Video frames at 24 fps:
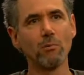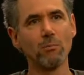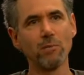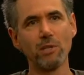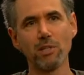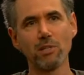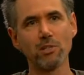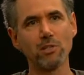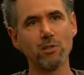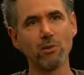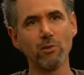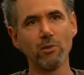
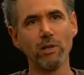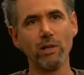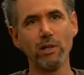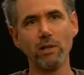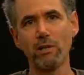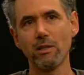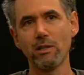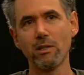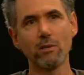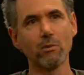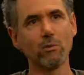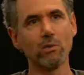mystery
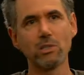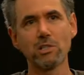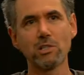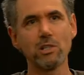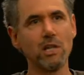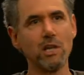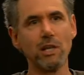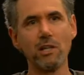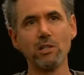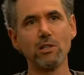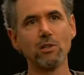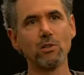that was
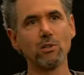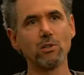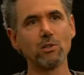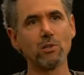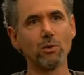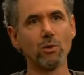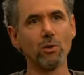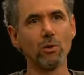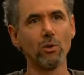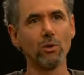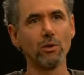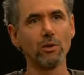10 years
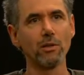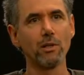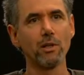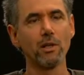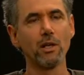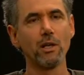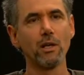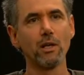old,